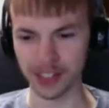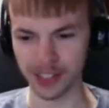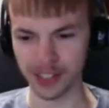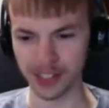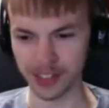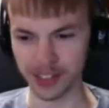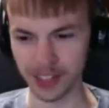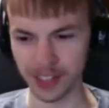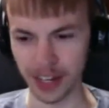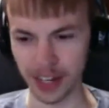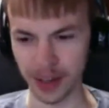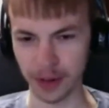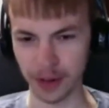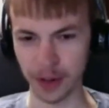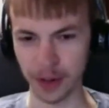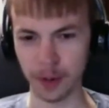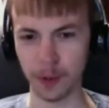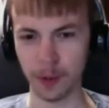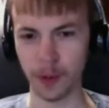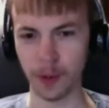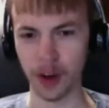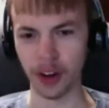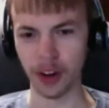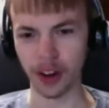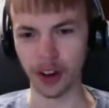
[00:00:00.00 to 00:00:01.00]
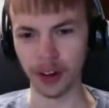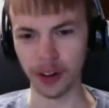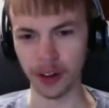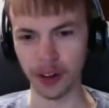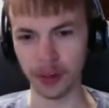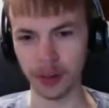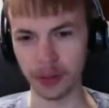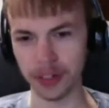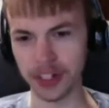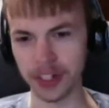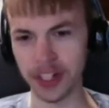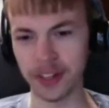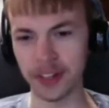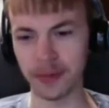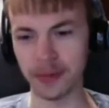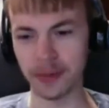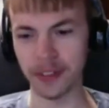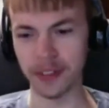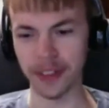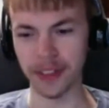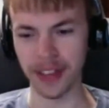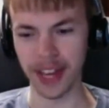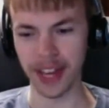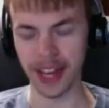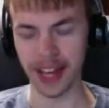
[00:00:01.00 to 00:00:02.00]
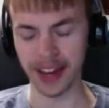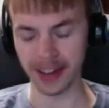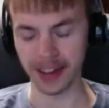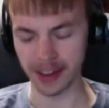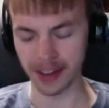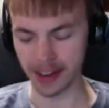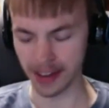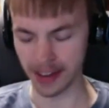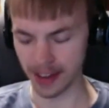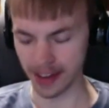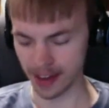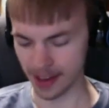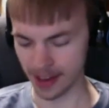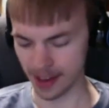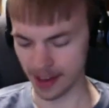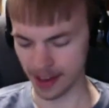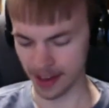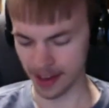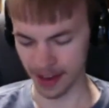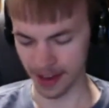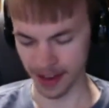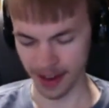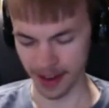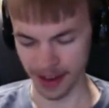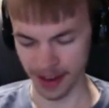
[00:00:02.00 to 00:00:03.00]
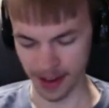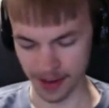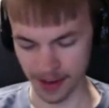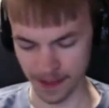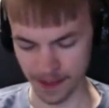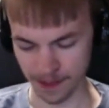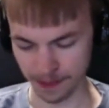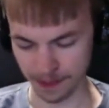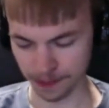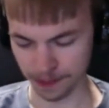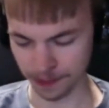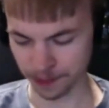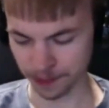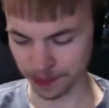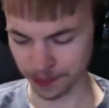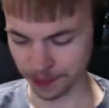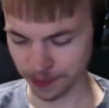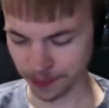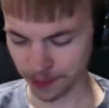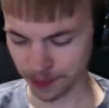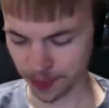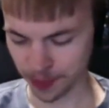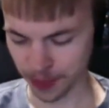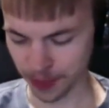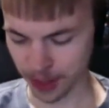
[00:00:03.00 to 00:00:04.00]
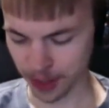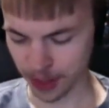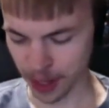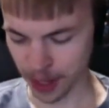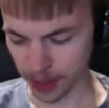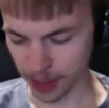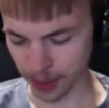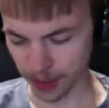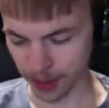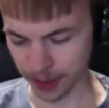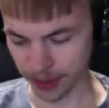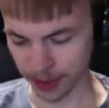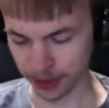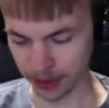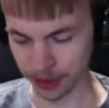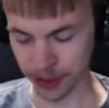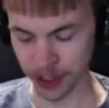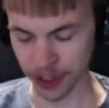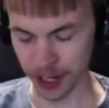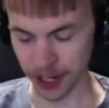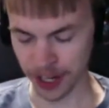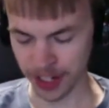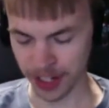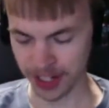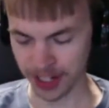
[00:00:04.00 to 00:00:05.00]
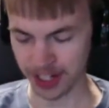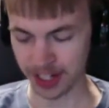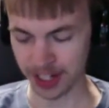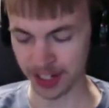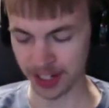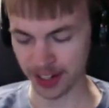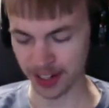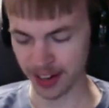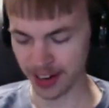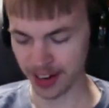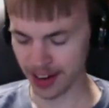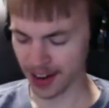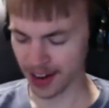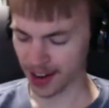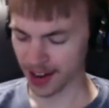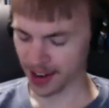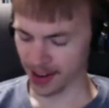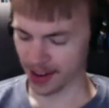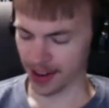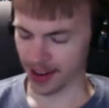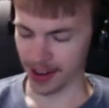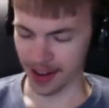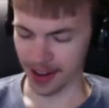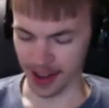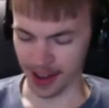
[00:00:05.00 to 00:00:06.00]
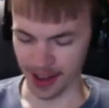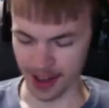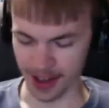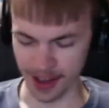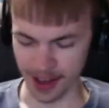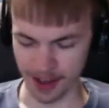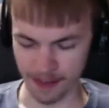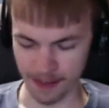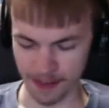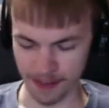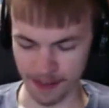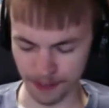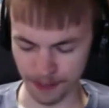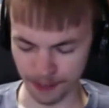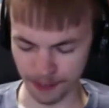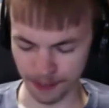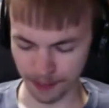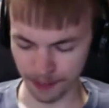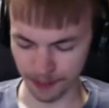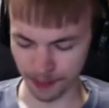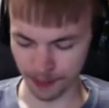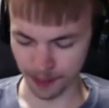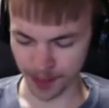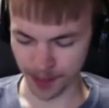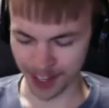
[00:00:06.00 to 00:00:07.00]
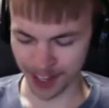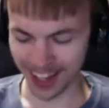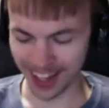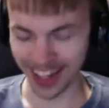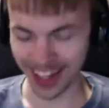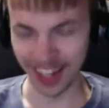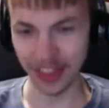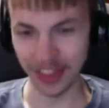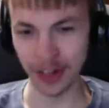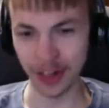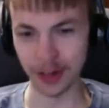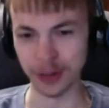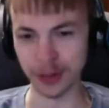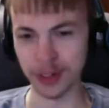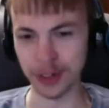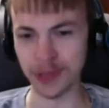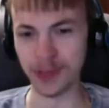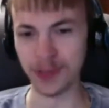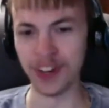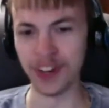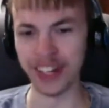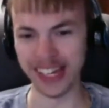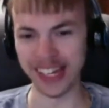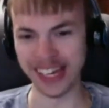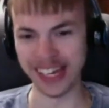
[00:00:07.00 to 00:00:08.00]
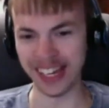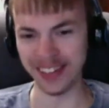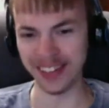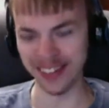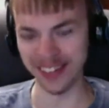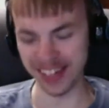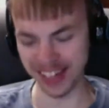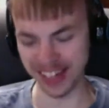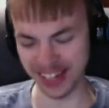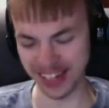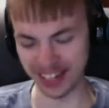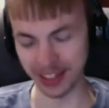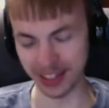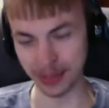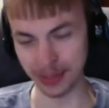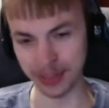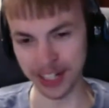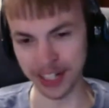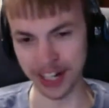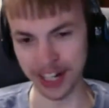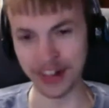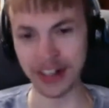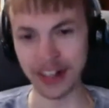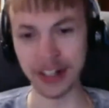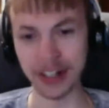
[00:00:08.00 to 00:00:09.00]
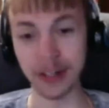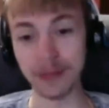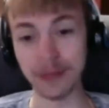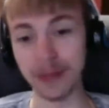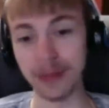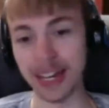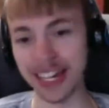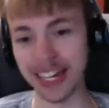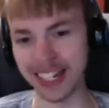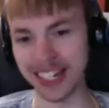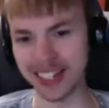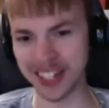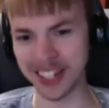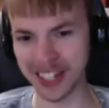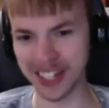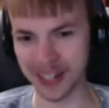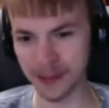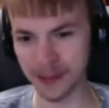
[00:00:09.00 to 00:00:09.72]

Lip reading: I agree 100% with that. A couple things with Johnson. I thought it was funny in the Libertarian Debates.